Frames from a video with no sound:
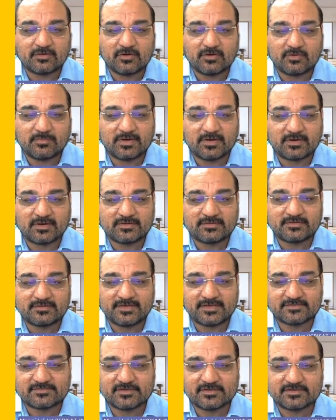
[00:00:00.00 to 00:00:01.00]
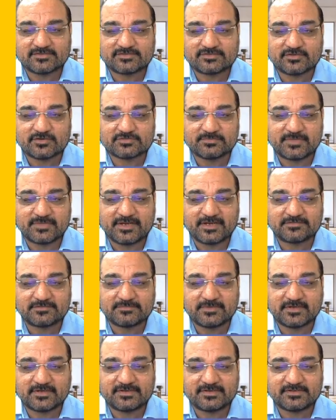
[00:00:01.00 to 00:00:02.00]
global natural resource
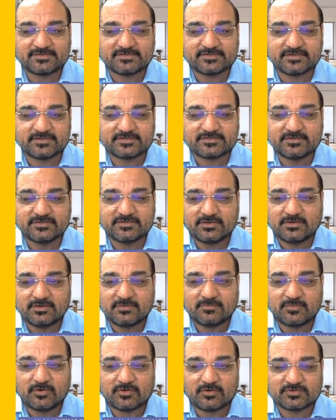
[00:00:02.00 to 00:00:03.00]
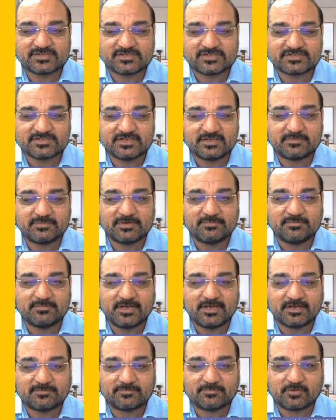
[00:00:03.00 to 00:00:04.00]
management research for sustainable
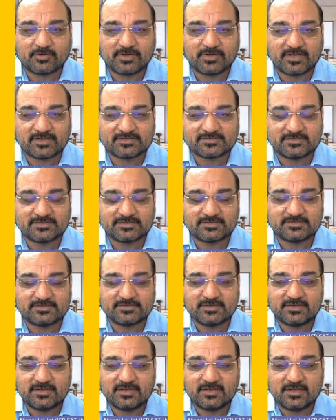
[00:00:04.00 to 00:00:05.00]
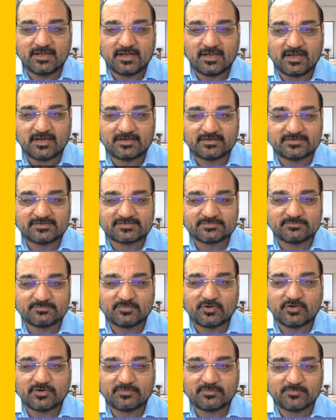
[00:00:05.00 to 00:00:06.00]
millet production. And it's
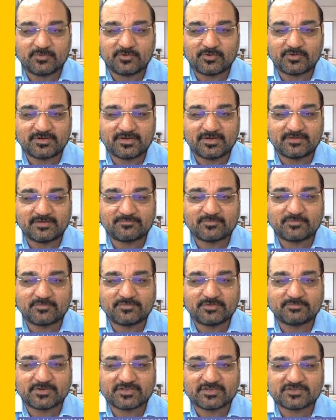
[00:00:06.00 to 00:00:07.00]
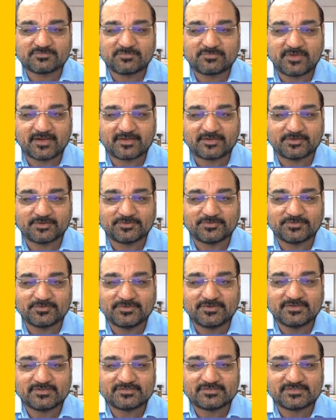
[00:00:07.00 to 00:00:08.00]
more important from the perspective
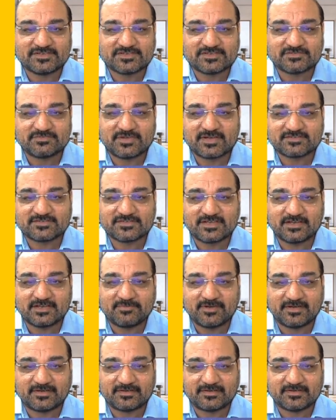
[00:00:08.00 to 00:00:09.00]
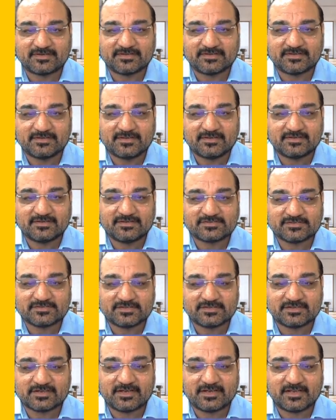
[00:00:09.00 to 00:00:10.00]
since we are celebrating this
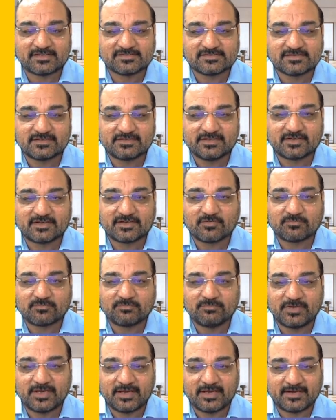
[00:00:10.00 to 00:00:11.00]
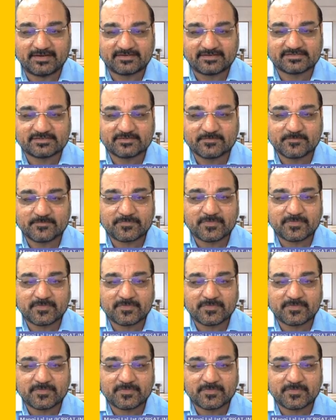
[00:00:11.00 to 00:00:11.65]
International Year of Millets.